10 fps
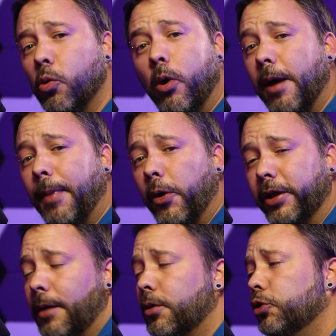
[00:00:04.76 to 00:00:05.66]
Don't worry about
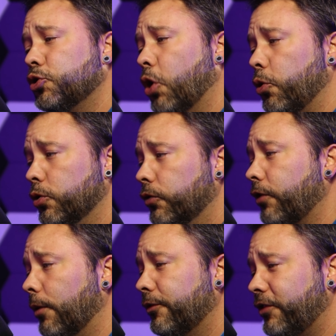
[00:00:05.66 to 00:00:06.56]
it, I'm going to show you
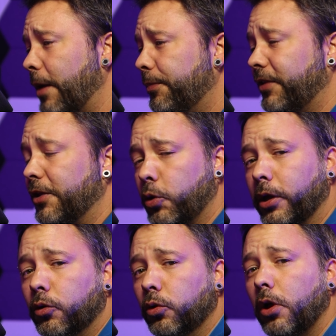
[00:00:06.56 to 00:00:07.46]
some steps that you
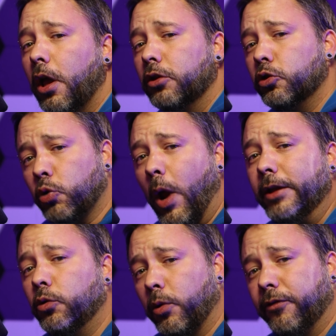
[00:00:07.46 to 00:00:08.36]
can do to
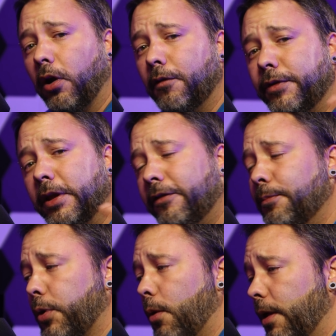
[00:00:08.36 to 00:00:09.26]
try to resolve this
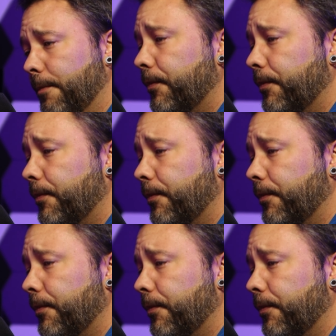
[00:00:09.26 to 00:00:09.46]
problem.